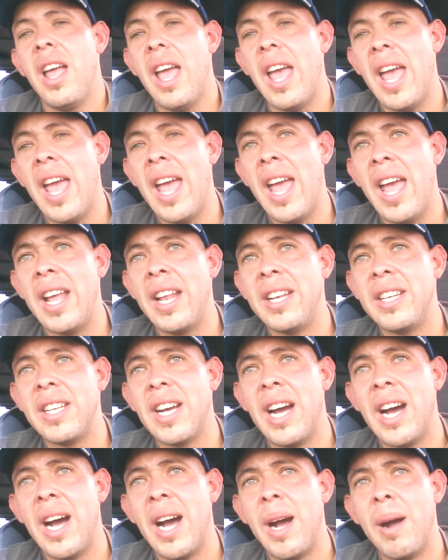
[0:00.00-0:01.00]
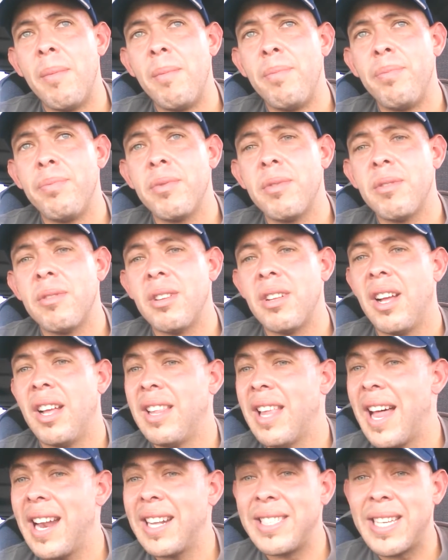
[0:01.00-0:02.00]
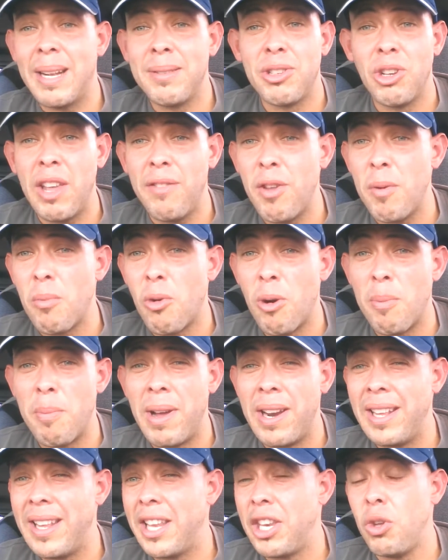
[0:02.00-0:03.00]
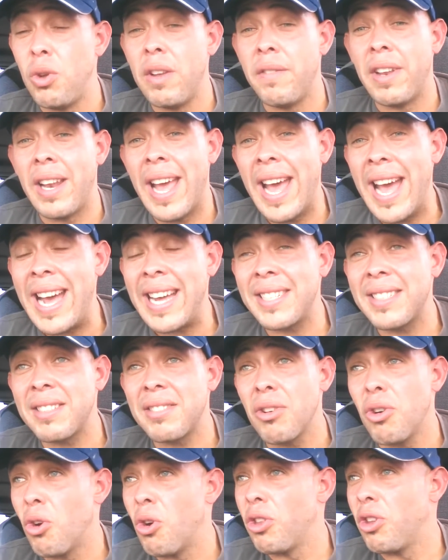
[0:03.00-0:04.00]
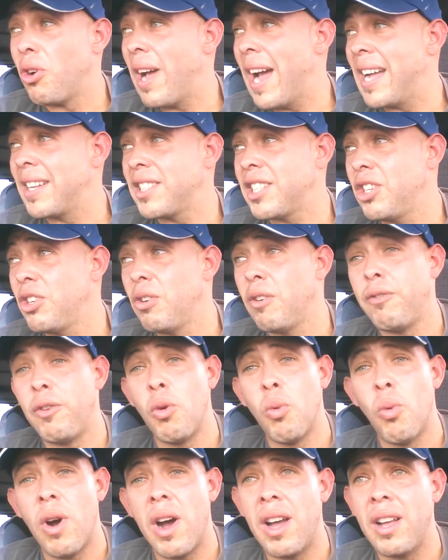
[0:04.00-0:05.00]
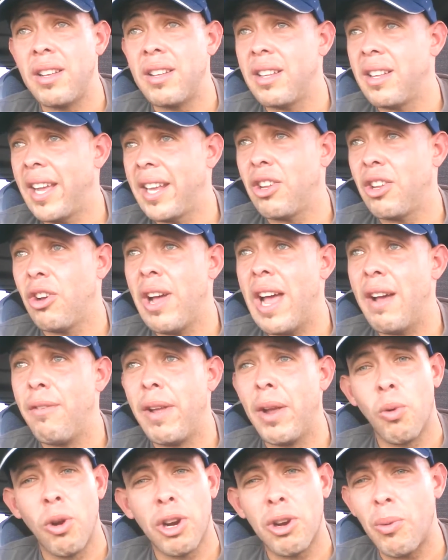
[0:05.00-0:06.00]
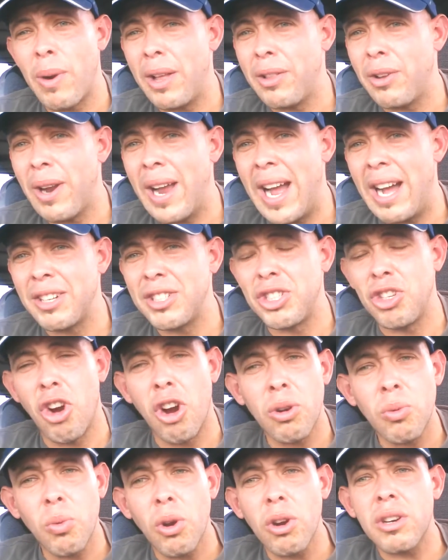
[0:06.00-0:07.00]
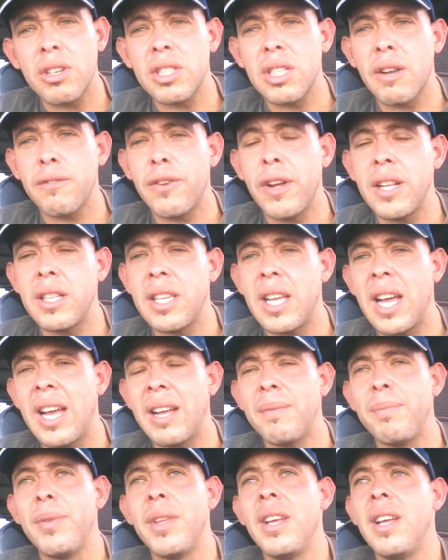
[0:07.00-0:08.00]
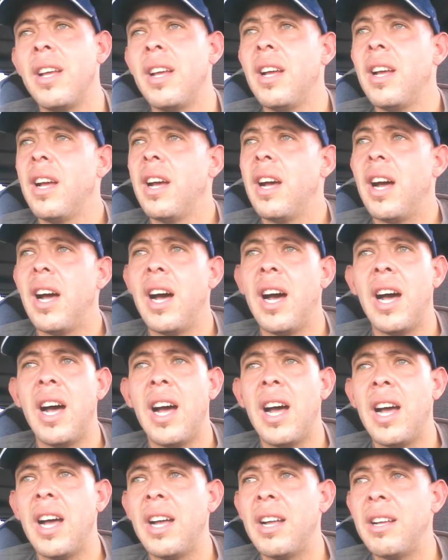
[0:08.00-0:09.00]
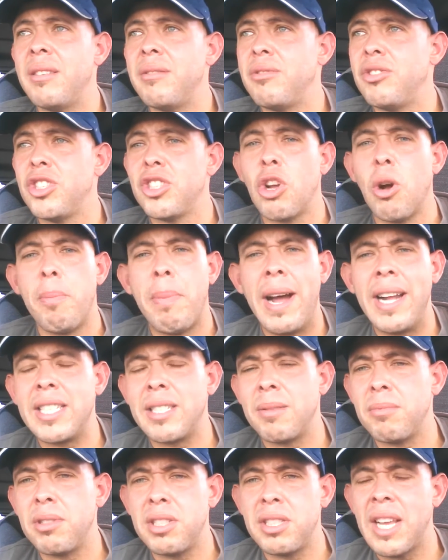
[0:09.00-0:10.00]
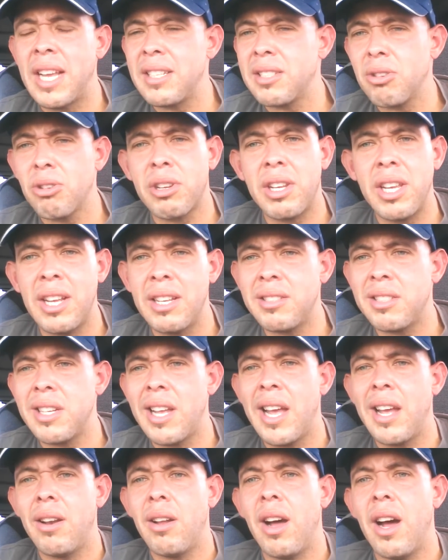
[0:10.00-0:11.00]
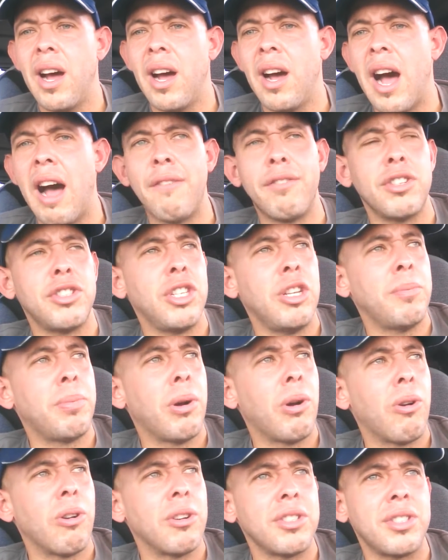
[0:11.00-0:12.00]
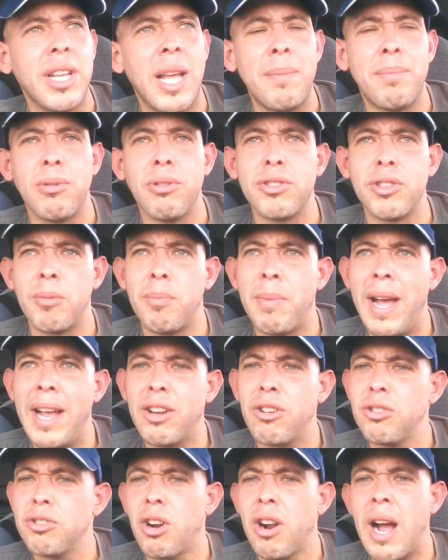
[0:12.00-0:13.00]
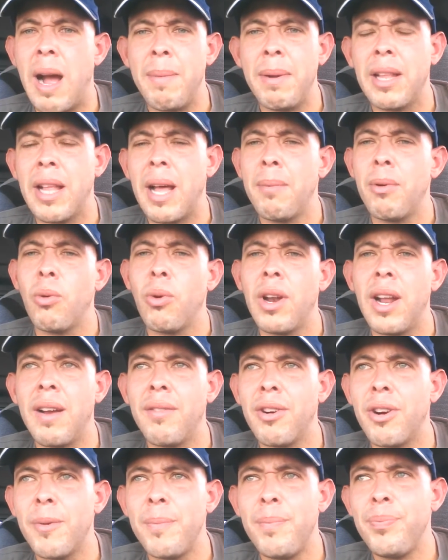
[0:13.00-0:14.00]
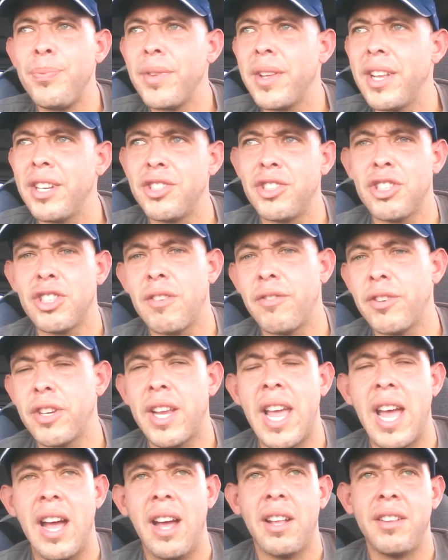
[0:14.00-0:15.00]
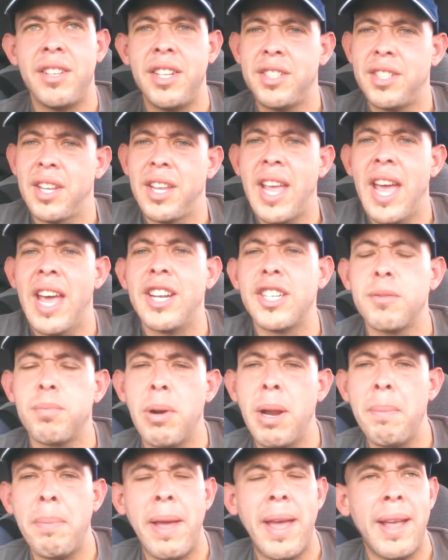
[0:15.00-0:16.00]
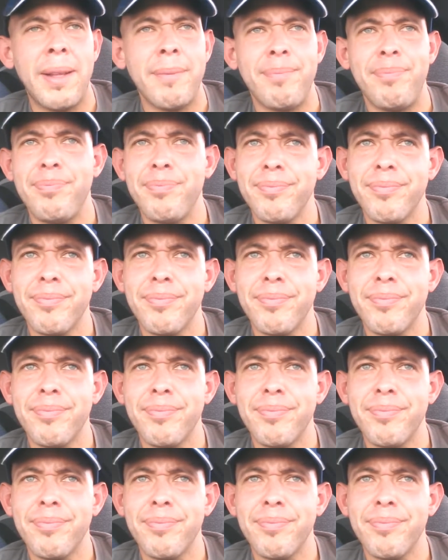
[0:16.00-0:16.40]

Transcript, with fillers: And um, a lot of times they'll give you more money than you even asked, or they'll ask you if you want, they'll have like work around their house, yard work and stuff like that. Uh, just go buy some stencil kits at uh, Office Depot or Staples or Michaels or Hobby Lobby, whatever. Get yourself a, a decent can of spray paint,